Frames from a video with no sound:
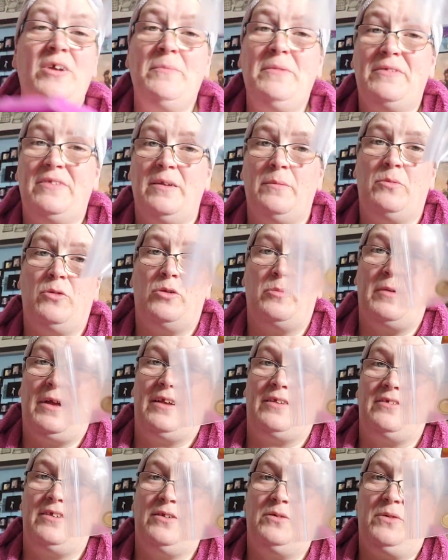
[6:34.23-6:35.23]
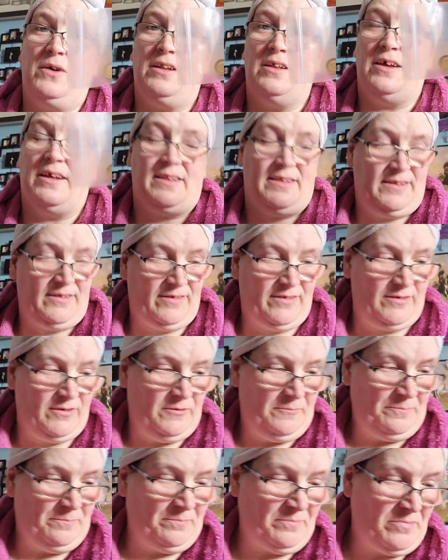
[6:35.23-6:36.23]
come in Ziploc bags. I quite like that.
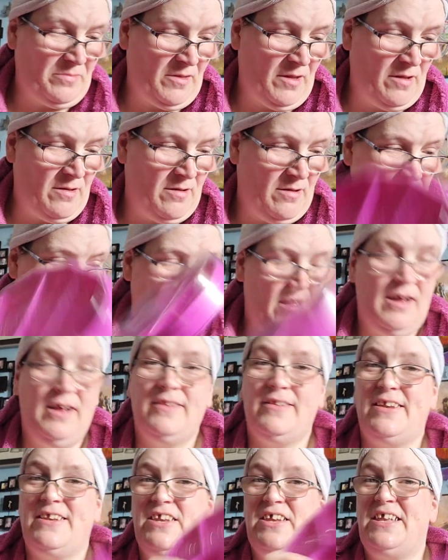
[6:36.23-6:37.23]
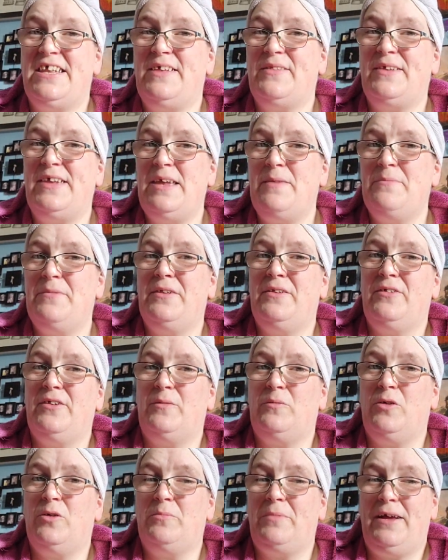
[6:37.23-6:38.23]
So it's like you can either keep them in the
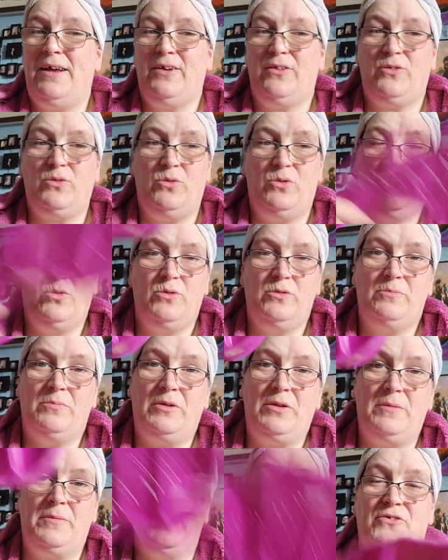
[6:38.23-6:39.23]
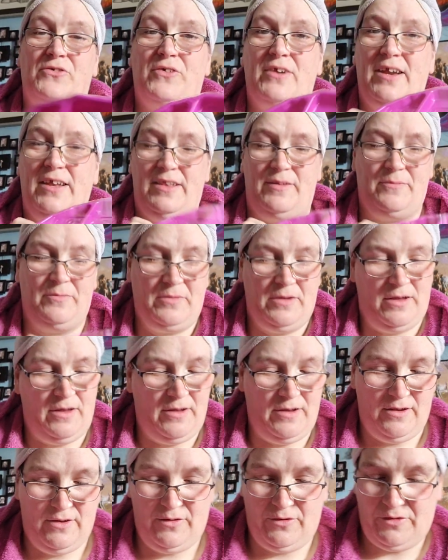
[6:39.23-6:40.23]
Ziploc bags or put them in the tray and then
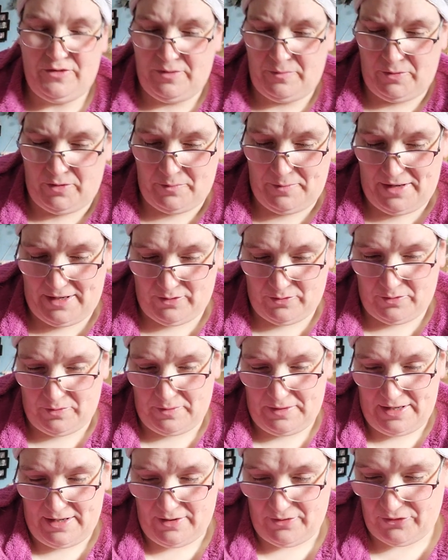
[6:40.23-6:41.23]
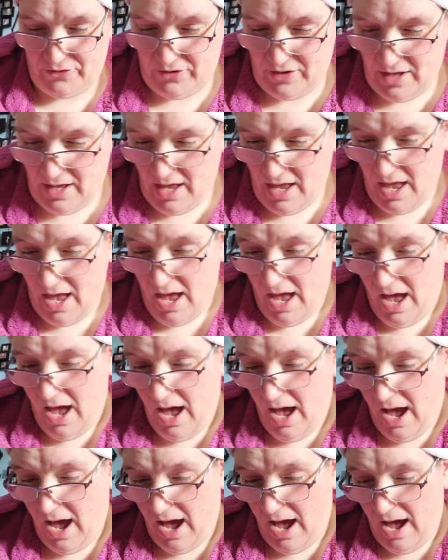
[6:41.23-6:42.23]
use the Ziploc bags for something else.
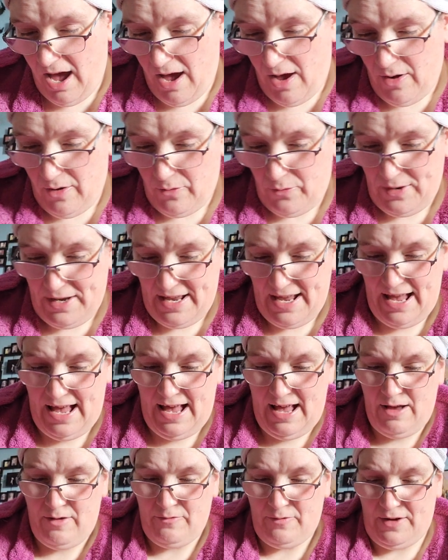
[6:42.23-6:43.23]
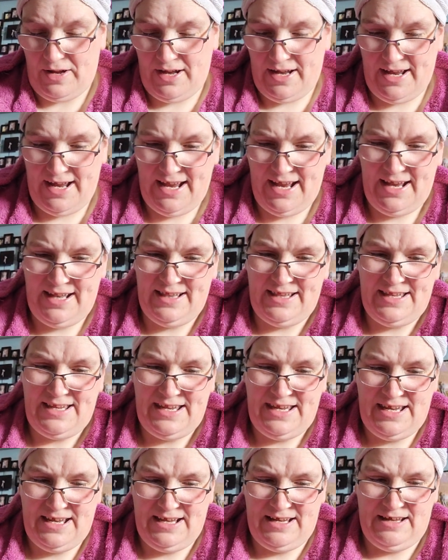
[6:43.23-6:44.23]
We have in
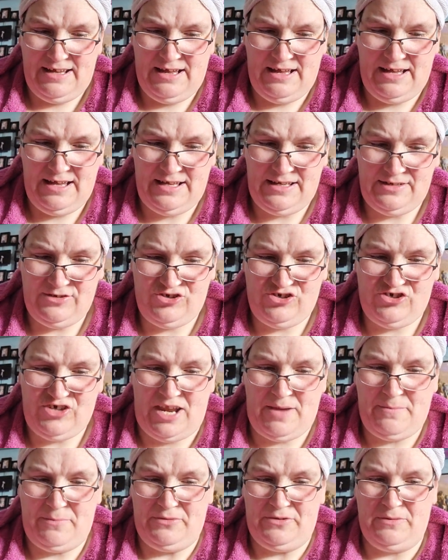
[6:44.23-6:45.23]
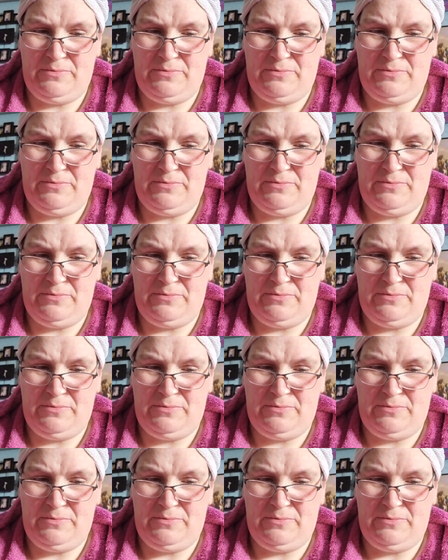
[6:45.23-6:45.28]
the shape